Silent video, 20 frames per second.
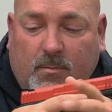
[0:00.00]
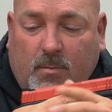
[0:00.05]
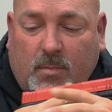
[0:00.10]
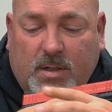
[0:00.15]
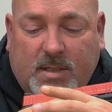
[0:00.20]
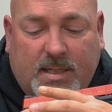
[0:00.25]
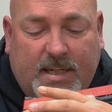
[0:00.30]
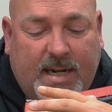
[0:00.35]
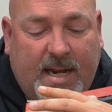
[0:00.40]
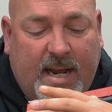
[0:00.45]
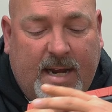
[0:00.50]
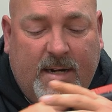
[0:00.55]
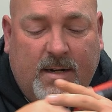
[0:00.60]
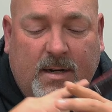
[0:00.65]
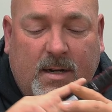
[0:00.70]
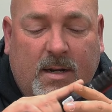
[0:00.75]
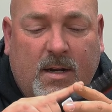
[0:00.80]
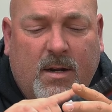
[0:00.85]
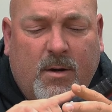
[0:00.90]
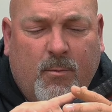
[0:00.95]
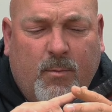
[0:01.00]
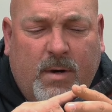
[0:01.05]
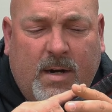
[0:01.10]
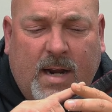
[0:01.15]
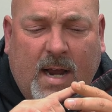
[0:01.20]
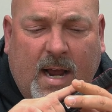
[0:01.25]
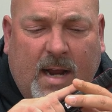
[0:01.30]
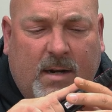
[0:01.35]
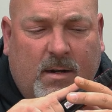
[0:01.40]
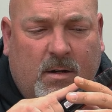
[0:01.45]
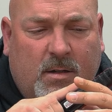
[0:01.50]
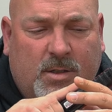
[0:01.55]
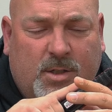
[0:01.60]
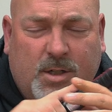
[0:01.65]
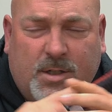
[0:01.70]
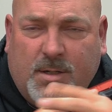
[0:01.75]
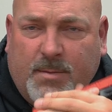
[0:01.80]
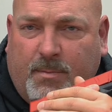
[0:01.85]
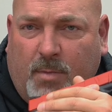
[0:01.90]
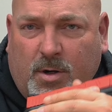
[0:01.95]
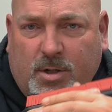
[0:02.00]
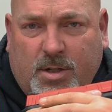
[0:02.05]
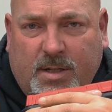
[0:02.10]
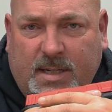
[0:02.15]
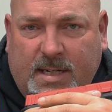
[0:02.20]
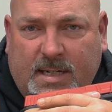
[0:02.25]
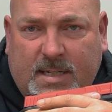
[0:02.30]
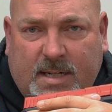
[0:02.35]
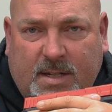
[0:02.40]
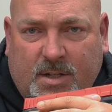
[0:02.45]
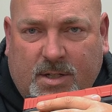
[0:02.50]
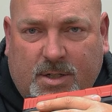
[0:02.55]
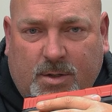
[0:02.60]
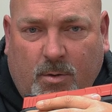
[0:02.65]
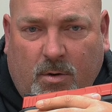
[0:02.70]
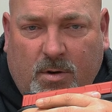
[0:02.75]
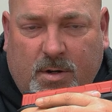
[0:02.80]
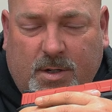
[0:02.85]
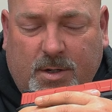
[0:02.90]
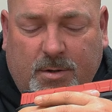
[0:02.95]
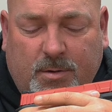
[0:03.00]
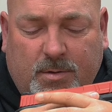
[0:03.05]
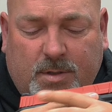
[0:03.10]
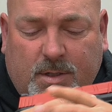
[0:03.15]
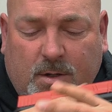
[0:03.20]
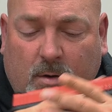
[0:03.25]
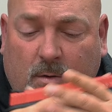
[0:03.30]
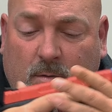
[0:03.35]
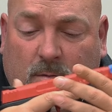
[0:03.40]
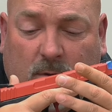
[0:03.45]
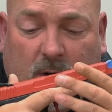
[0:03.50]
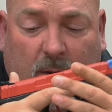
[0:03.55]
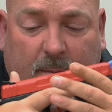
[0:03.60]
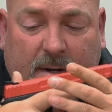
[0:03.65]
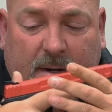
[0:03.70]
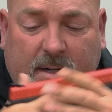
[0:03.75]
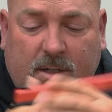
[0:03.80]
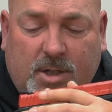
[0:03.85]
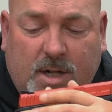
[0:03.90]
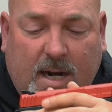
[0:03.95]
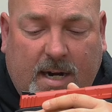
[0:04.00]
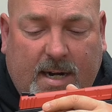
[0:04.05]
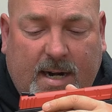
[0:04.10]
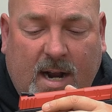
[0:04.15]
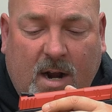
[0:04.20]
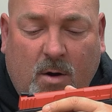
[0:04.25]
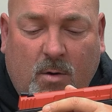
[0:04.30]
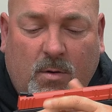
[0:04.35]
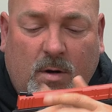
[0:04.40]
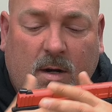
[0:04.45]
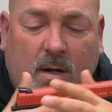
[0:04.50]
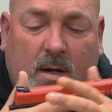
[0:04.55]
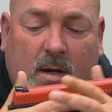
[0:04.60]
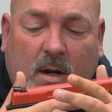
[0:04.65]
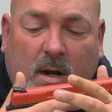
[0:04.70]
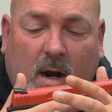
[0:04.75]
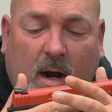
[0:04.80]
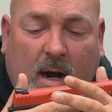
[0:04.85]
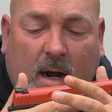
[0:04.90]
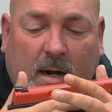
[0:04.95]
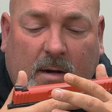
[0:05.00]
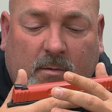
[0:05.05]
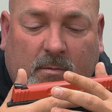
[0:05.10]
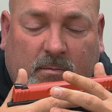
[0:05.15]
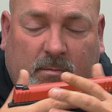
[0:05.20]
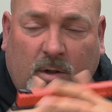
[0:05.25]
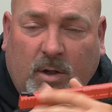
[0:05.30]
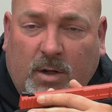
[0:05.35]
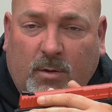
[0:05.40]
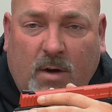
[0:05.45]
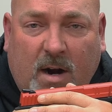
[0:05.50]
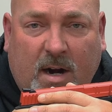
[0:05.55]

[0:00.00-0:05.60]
Once again, we got just a bunch of these in the store too. So come in, check it out. Really